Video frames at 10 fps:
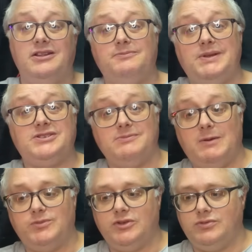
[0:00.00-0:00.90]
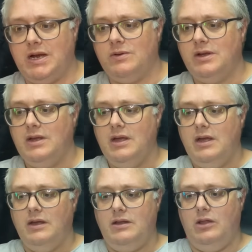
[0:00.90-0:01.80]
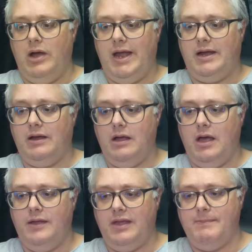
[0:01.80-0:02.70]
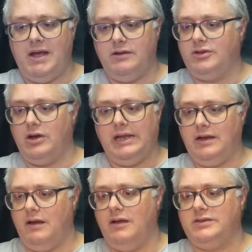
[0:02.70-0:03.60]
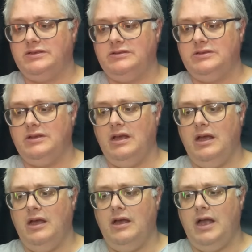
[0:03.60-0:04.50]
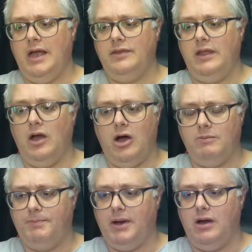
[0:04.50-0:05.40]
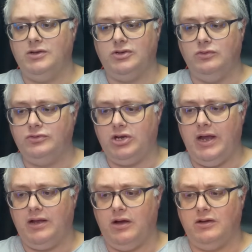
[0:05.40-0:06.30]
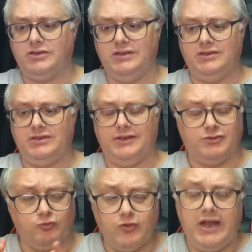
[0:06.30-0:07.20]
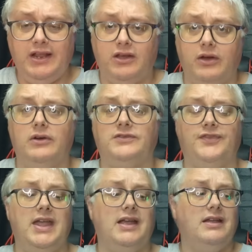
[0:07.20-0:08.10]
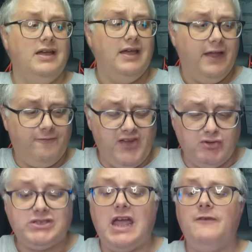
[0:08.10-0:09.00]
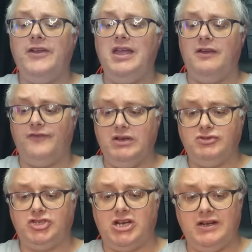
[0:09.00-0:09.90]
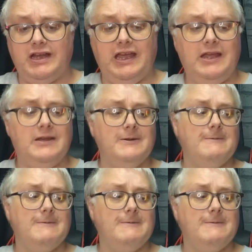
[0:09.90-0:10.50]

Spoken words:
There's been some ups as well. Like the amount of die cast and the armor parts all die cast, so that's a really good thing. It feels heavy, it feels chunky.